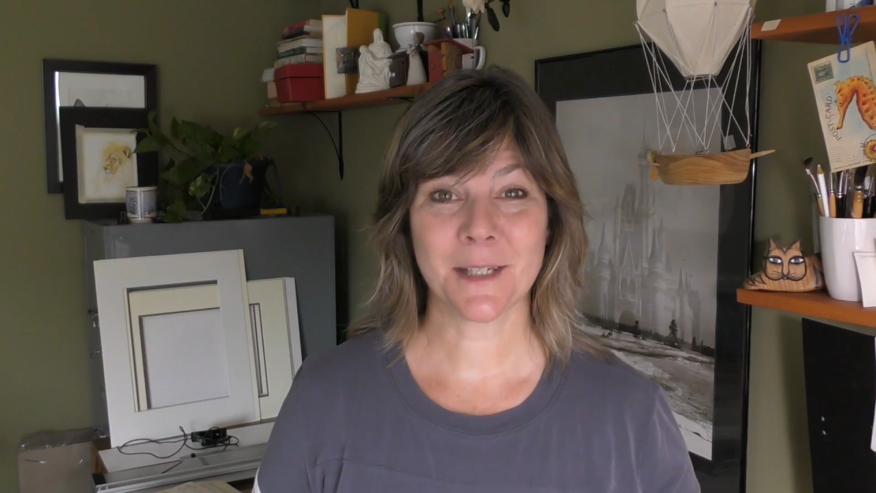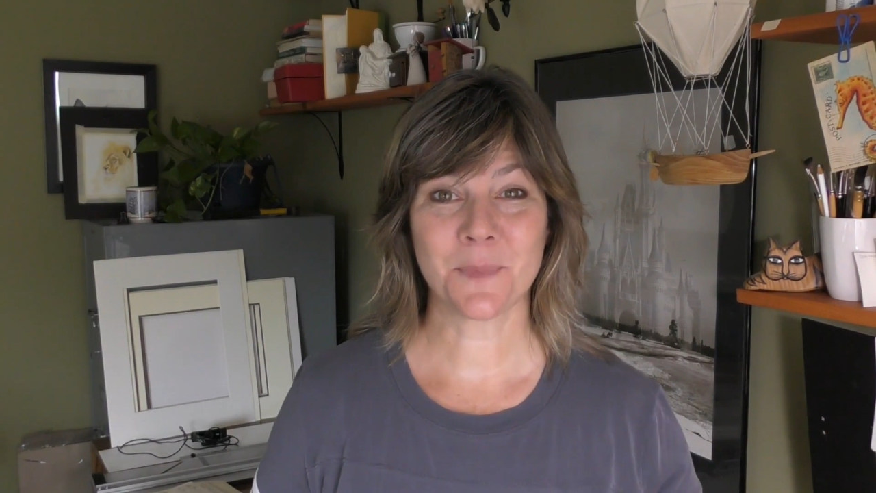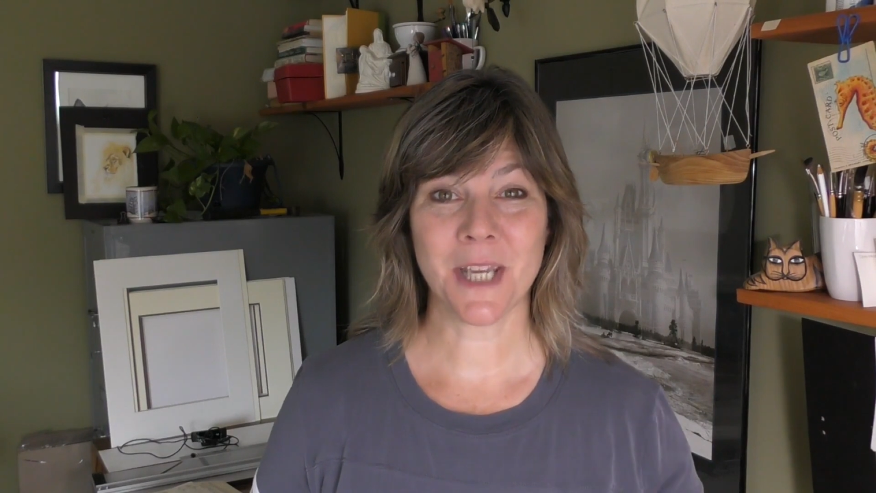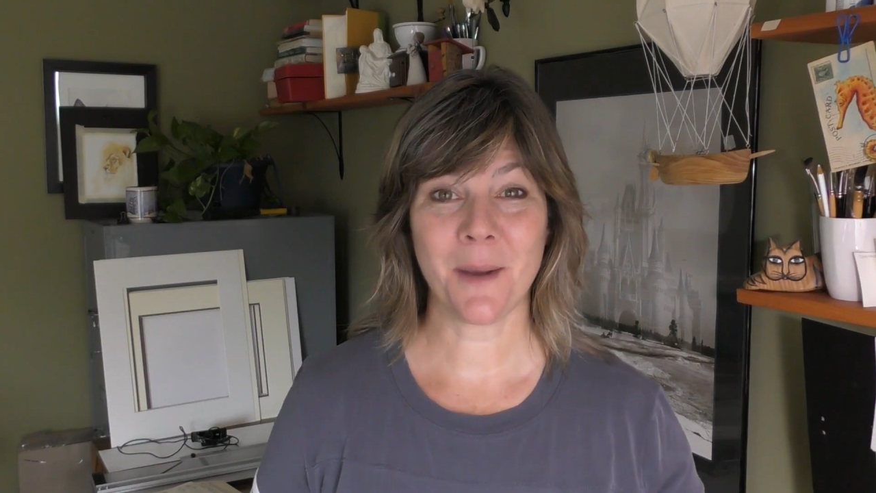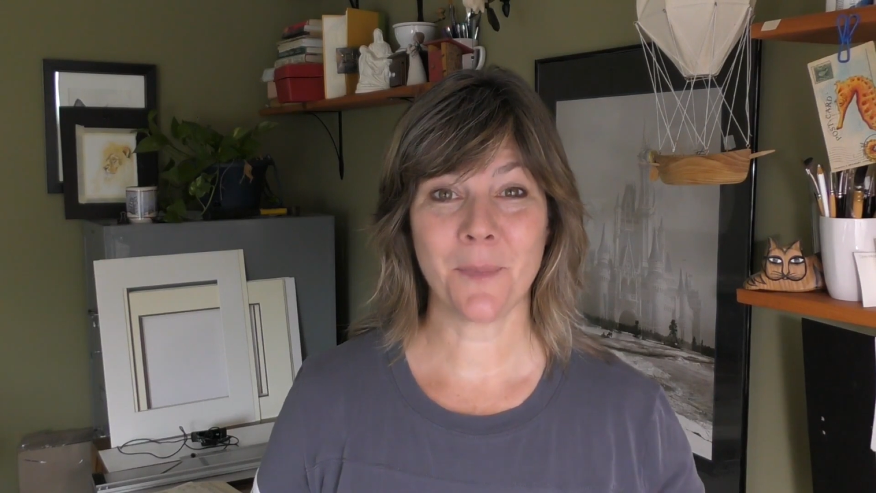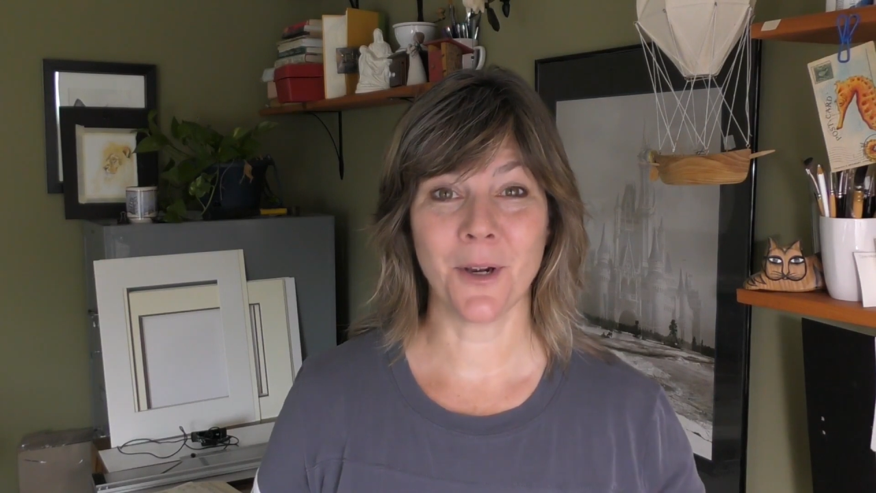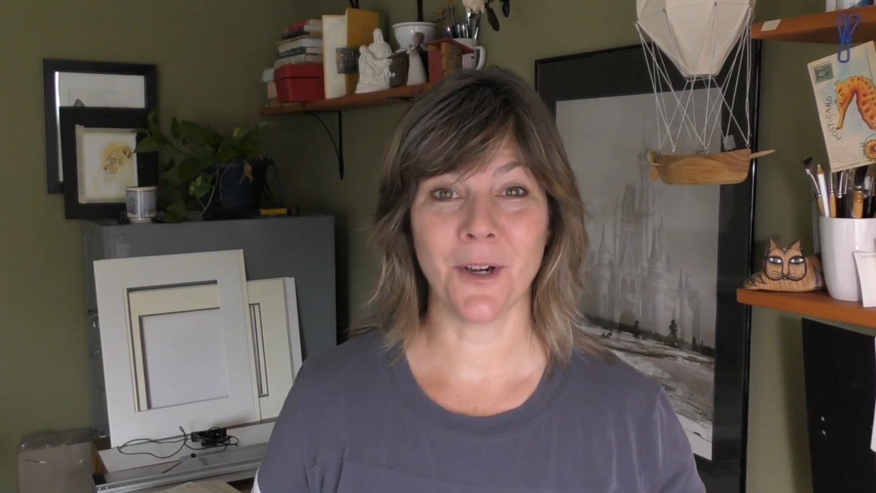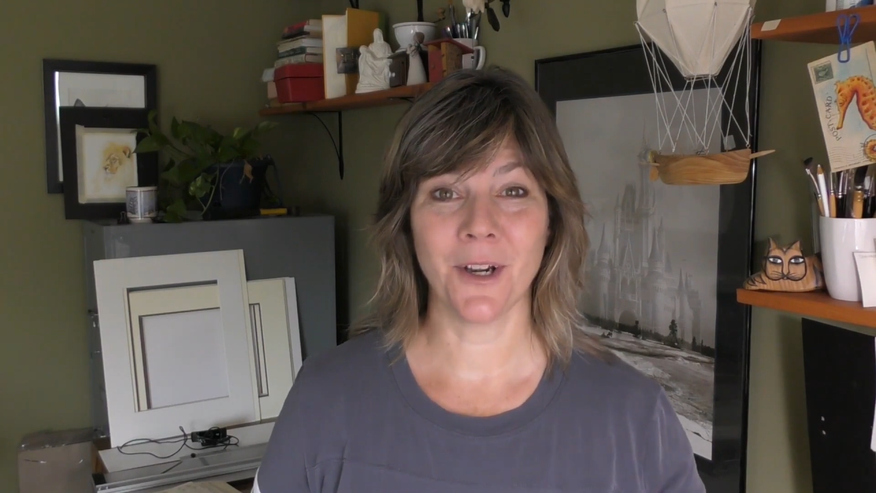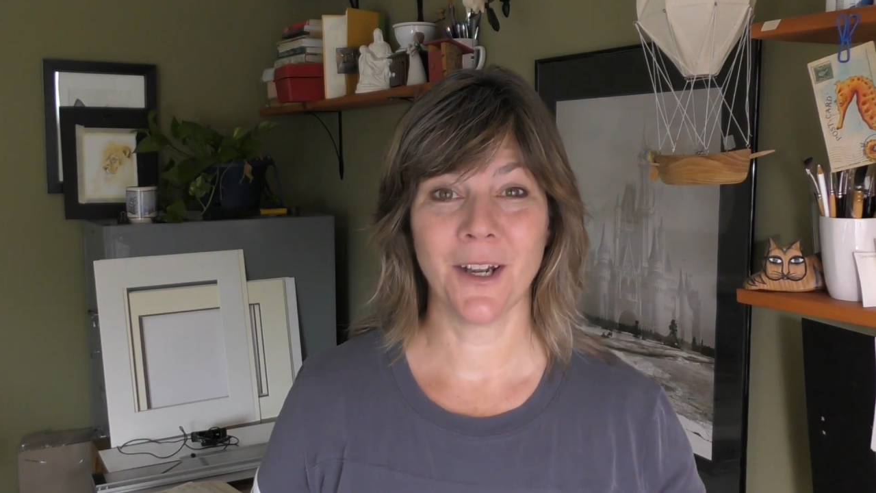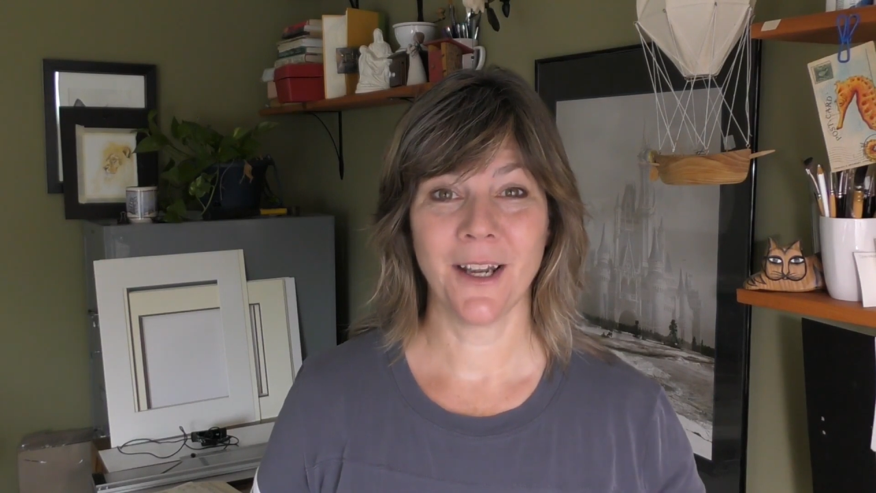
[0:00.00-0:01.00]

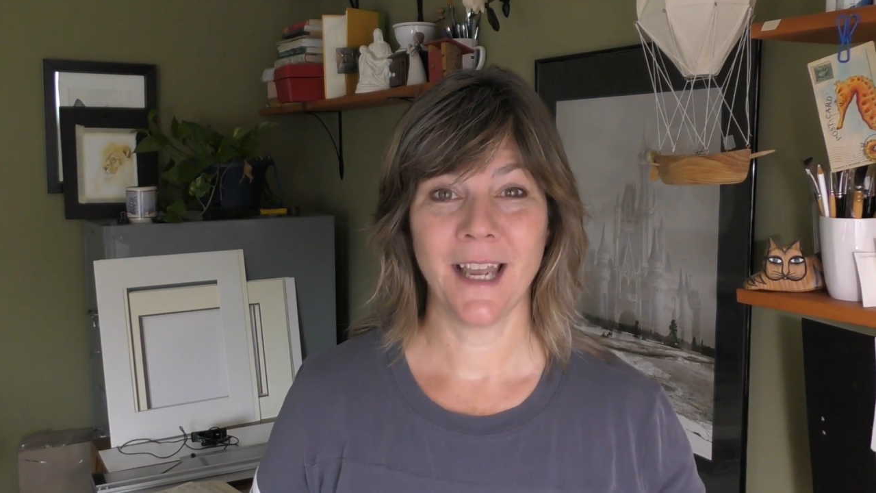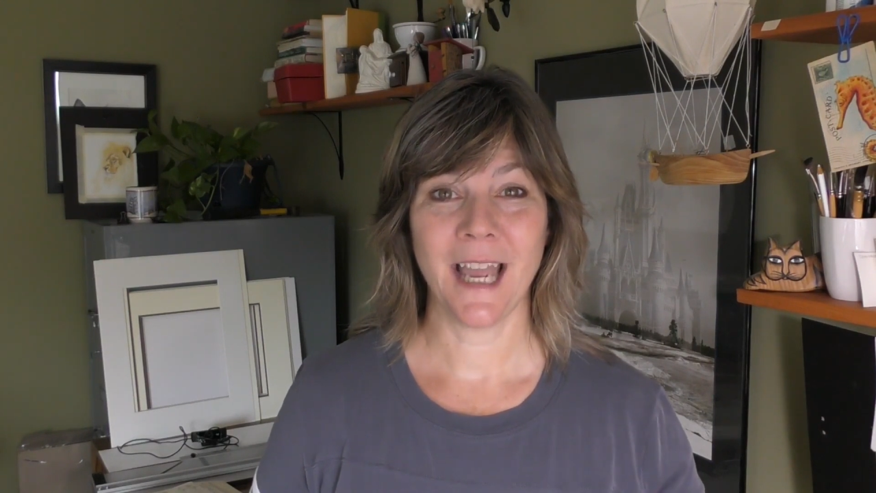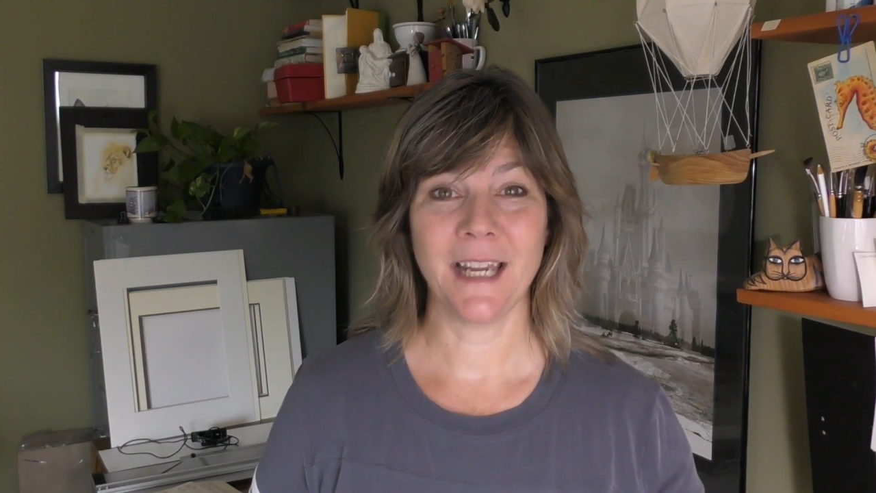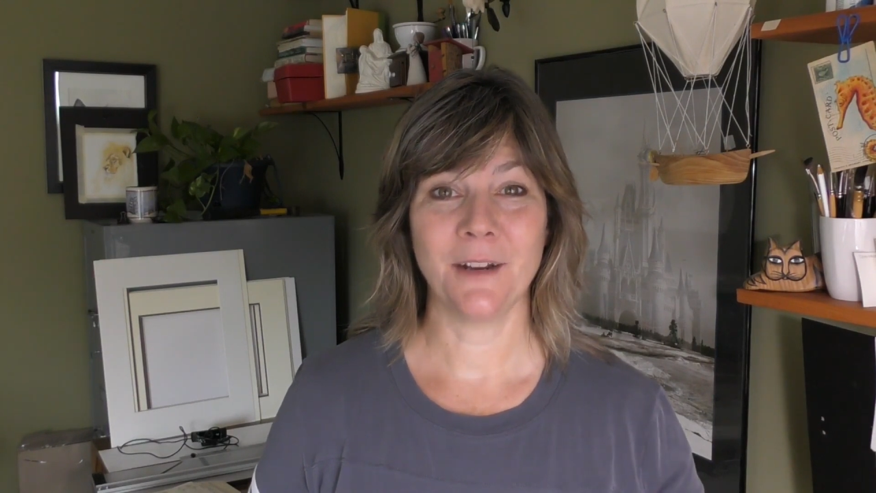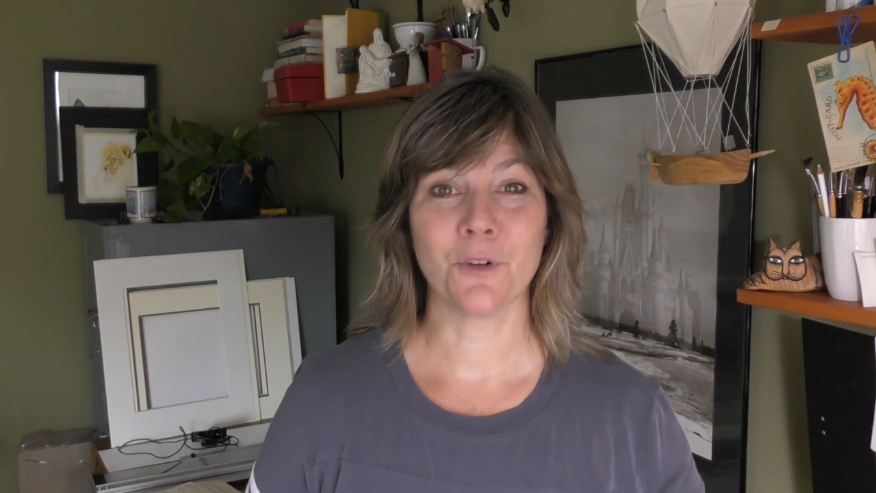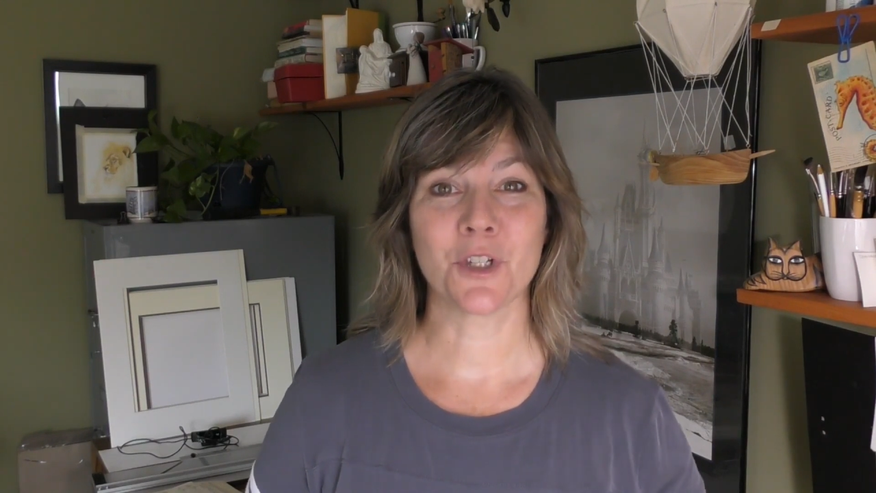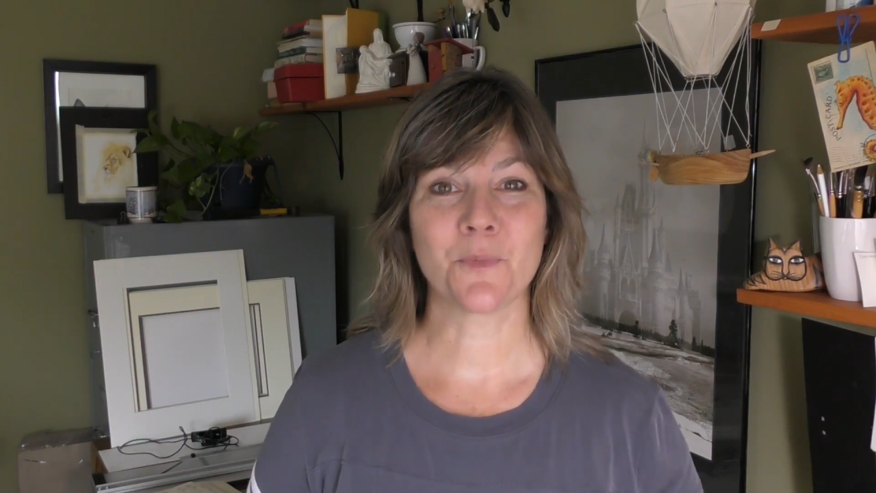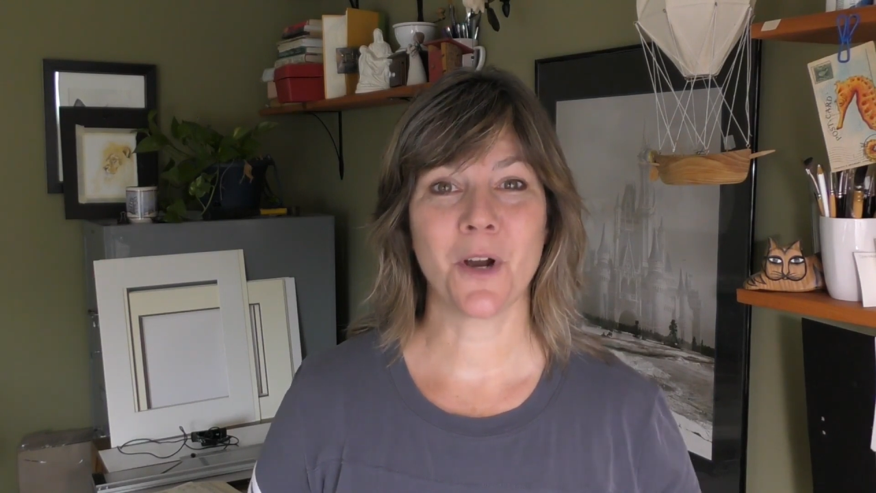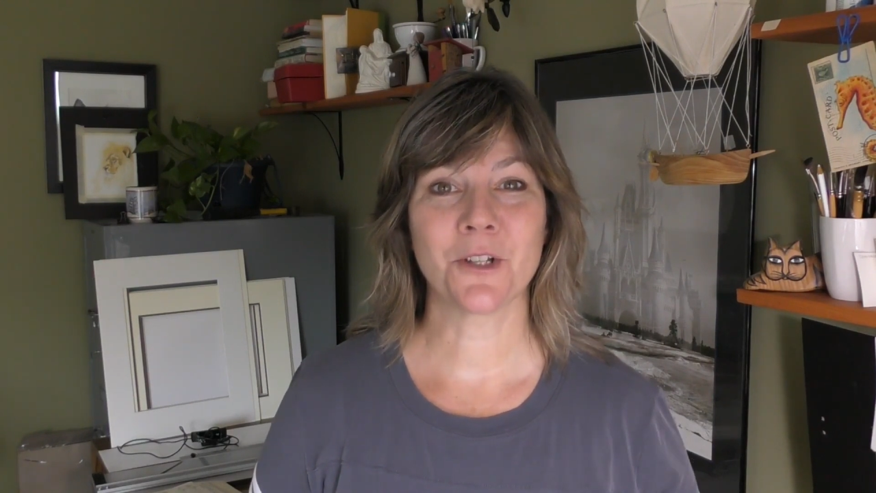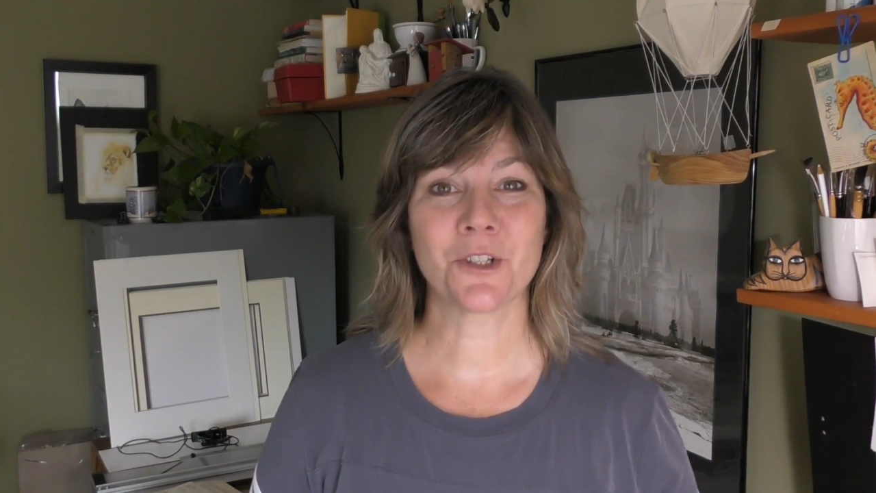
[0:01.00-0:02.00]
September, and in
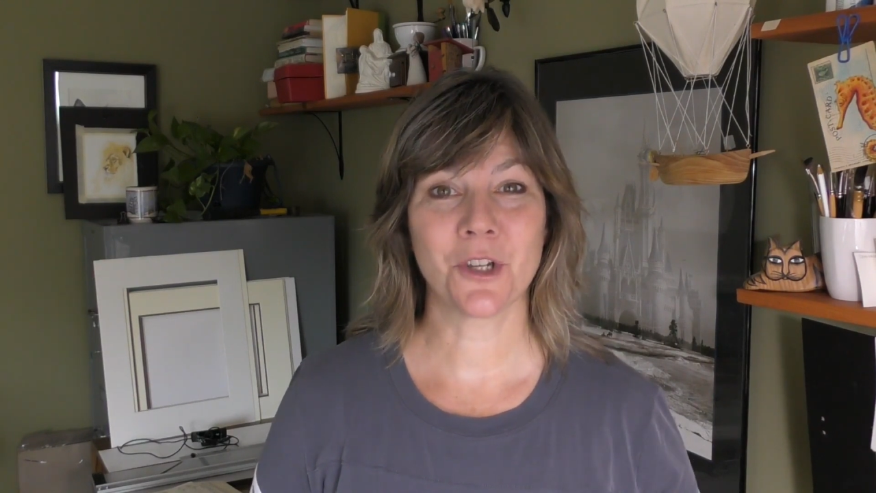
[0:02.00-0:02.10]
response